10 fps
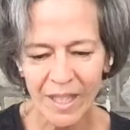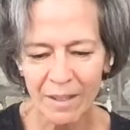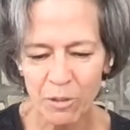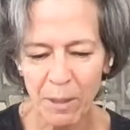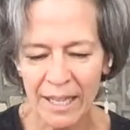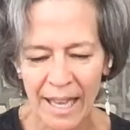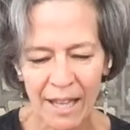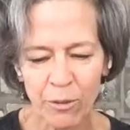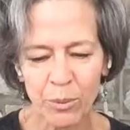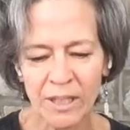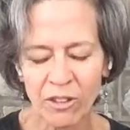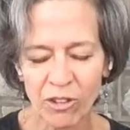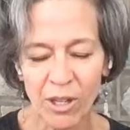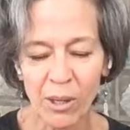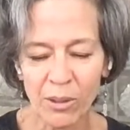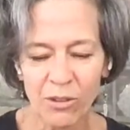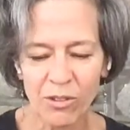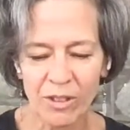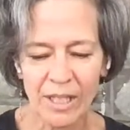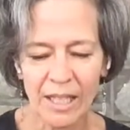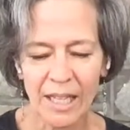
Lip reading: It's by Kathryn Schulz.